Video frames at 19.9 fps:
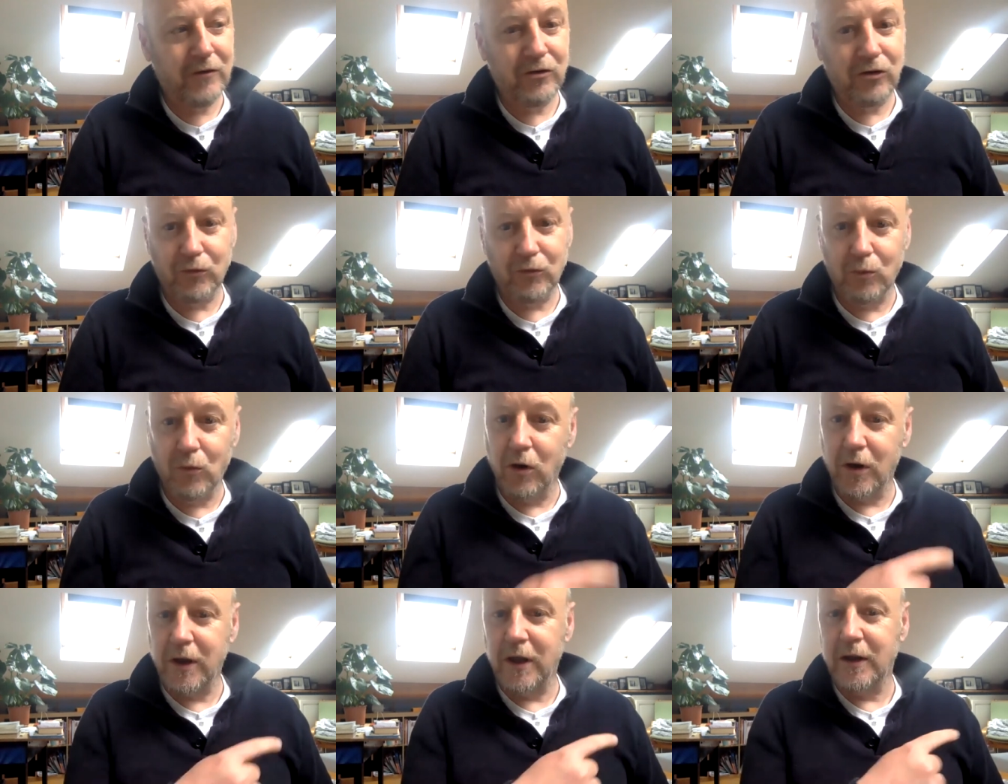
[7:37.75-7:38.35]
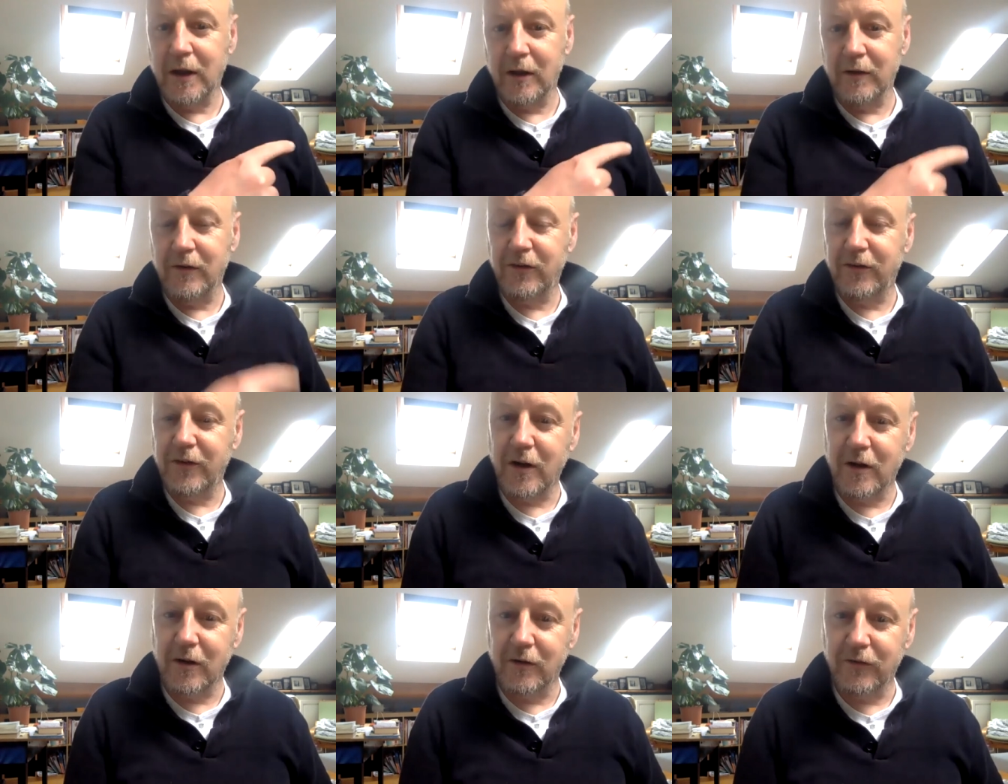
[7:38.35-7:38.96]
just walking down the
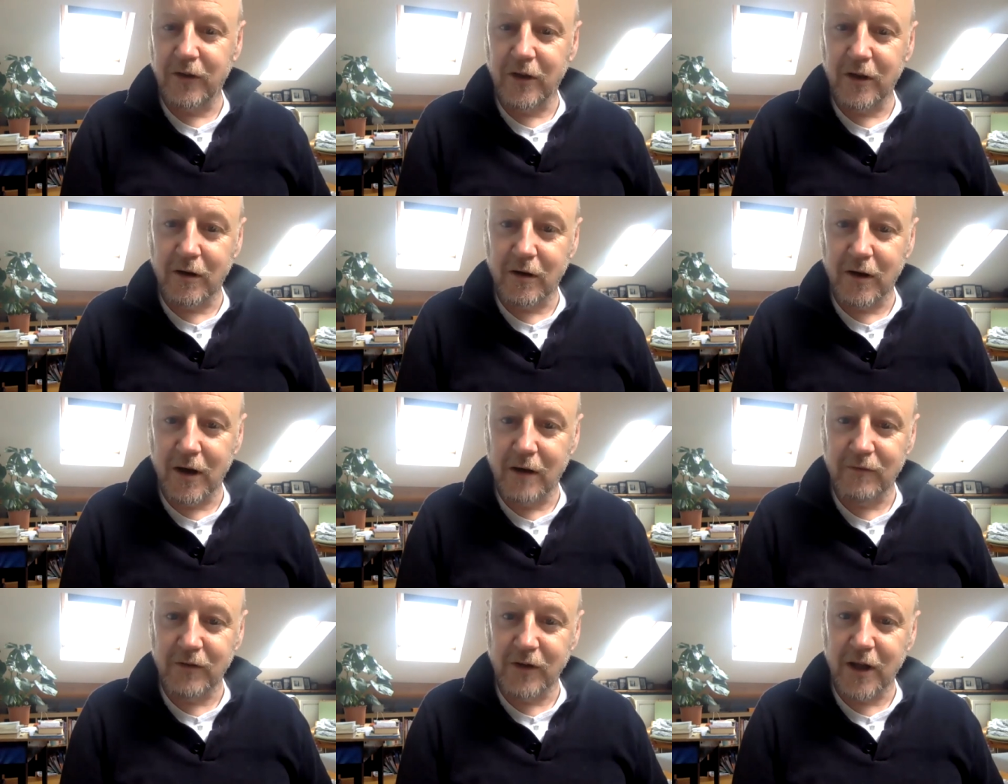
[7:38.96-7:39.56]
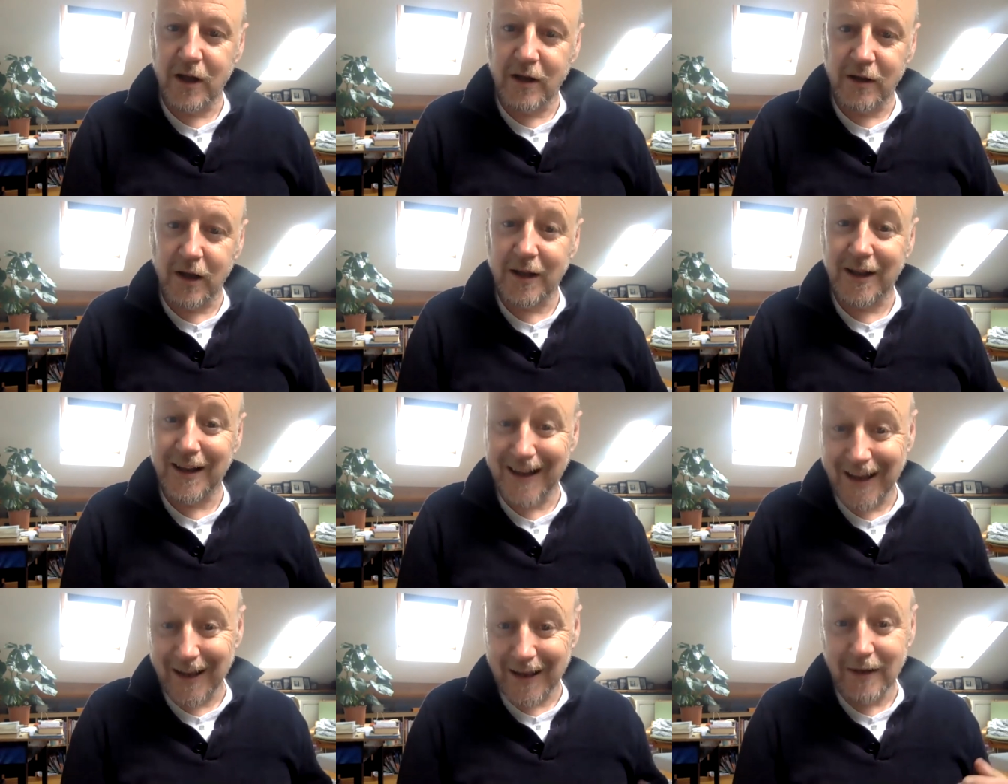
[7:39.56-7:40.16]
stairs here every day, like
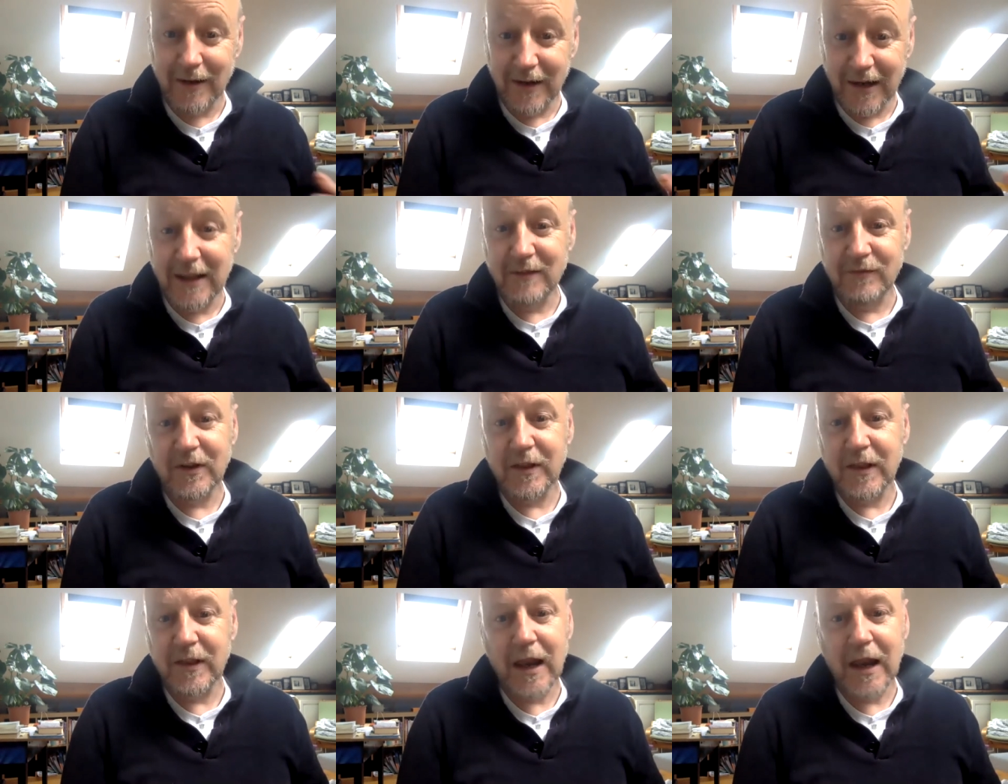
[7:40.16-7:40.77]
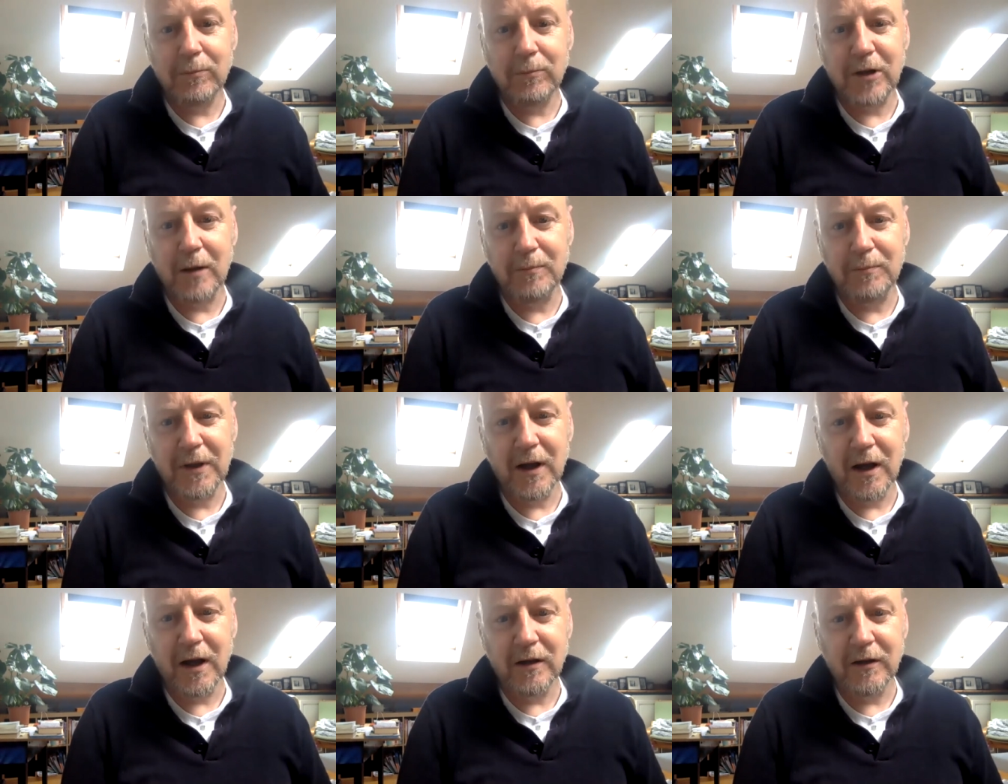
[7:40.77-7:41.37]
leaving the laptop
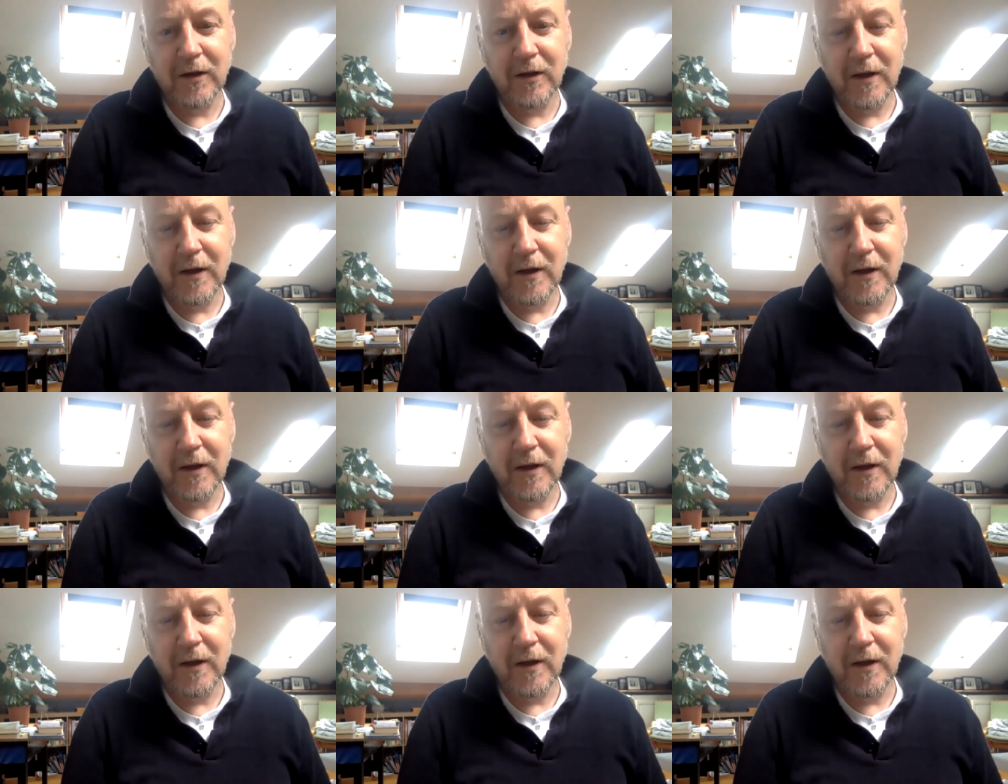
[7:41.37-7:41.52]
behind,